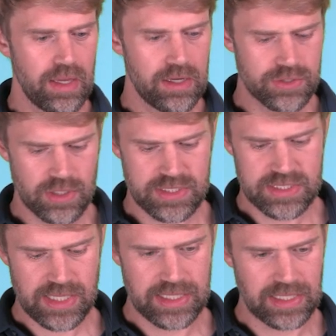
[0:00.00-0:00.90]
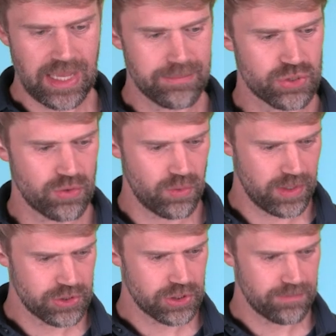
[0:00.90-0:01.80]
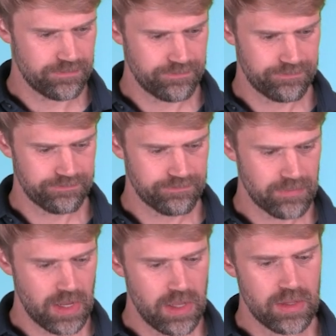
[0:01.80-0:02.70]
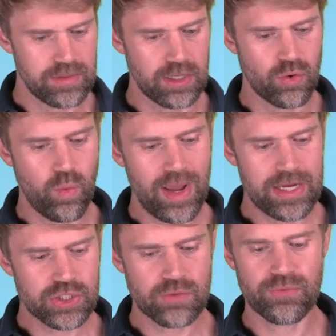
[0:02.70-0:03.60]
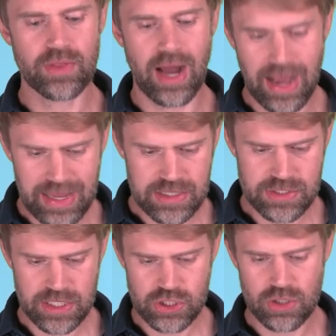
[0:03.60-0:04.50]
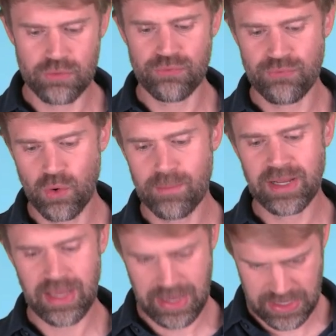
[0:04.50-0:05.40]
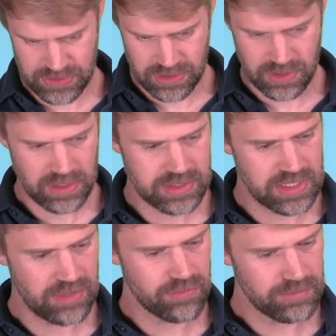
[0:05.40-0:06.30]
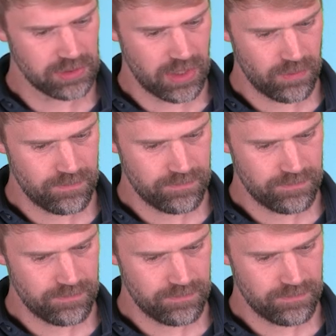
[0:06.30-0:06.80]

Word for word: Here's our second chemistry question. The equation for the ionization of formic acid is given below.